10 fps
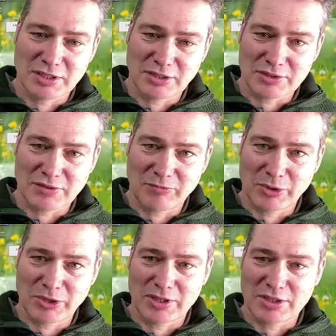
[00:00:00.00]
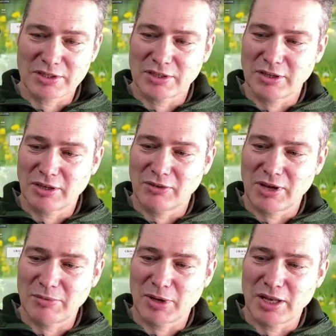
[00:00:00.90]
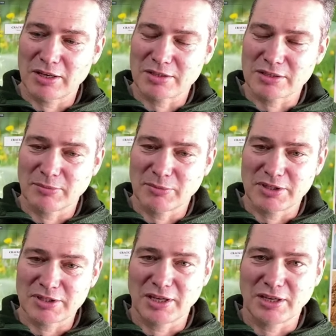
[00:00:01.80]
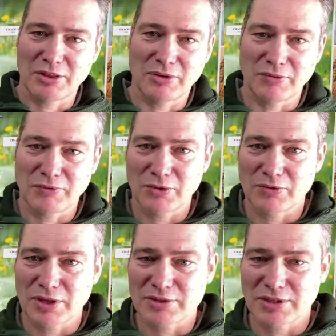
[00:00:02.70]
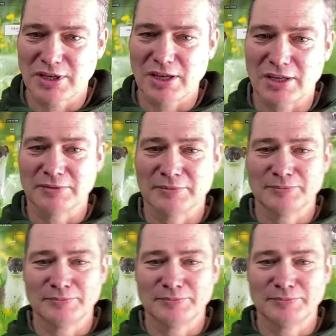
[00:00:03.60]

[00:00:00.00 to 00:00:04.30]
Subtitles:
Lots of birds create pellets. I'm going to take you through a few of those today.